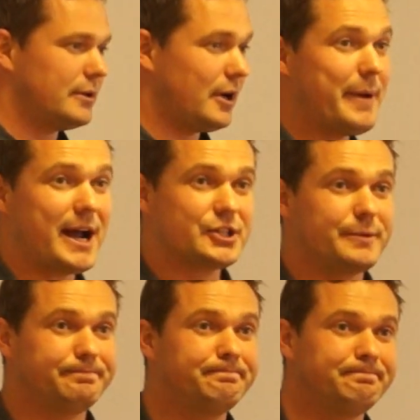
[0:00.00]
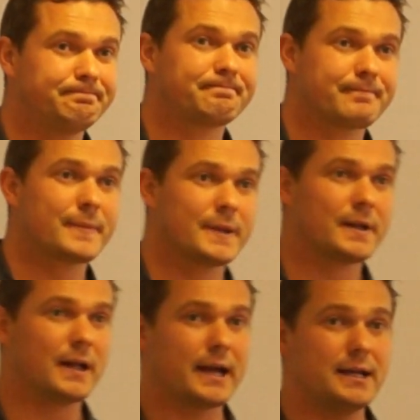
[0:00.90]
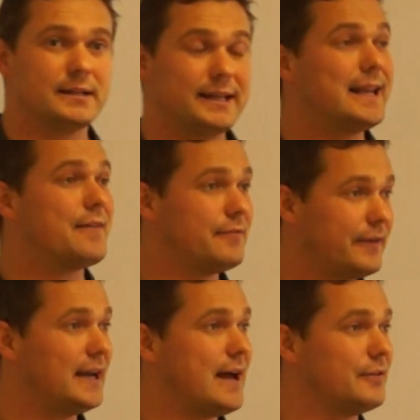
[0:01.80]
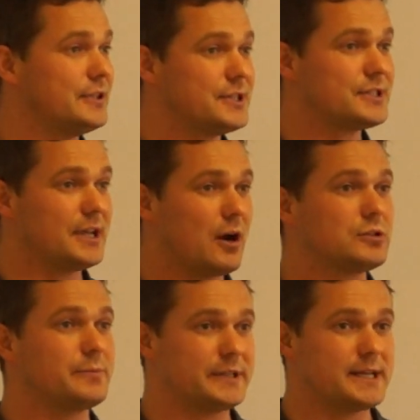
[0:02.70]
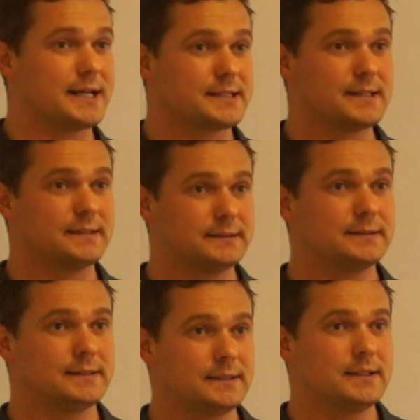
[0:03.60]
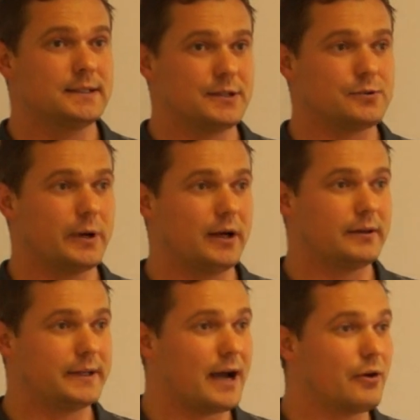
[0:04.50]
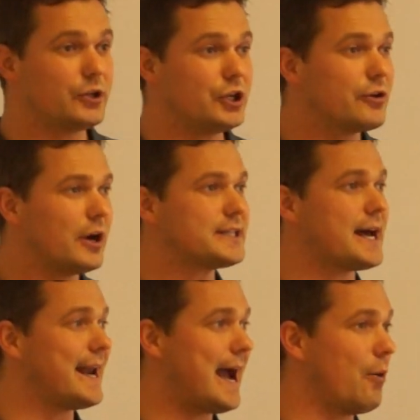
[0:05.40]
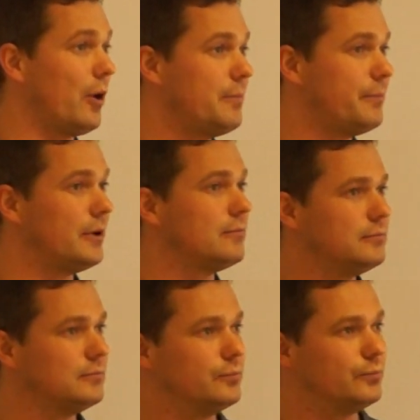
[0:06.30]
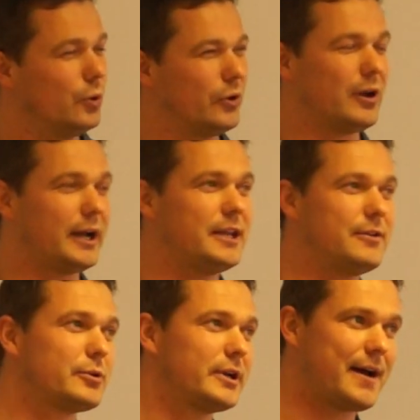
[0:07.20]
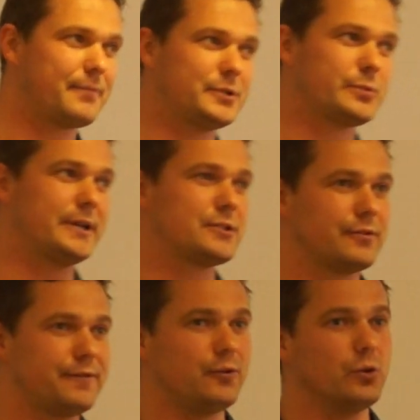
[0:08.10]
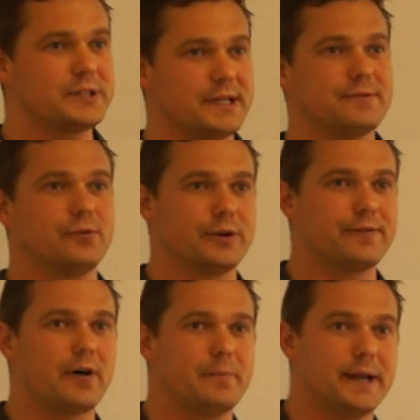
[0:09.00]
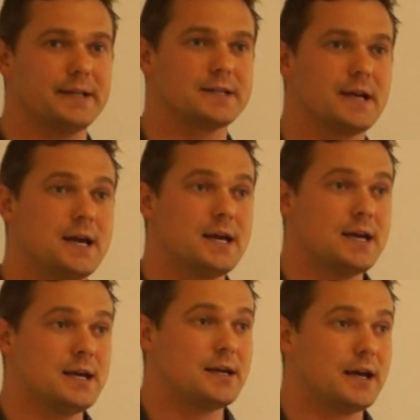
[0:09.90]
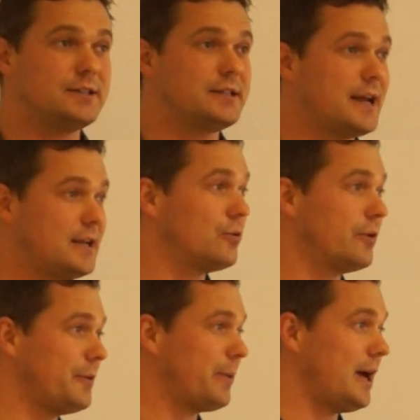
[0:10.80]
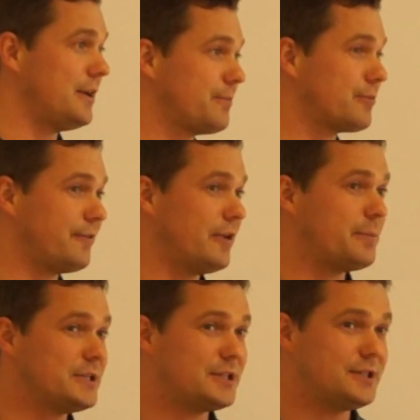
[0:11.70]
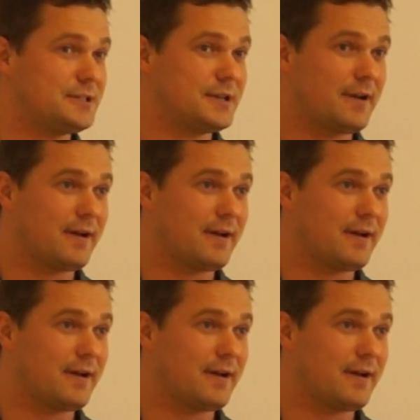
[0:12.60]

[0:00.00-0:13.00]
a match. Okay. The 11v11s is the ultimate test as well. Now, you guys had an hour, but more than likely you probably have between sort of 40 to 45 minutes. And did all of you play any preferred positions?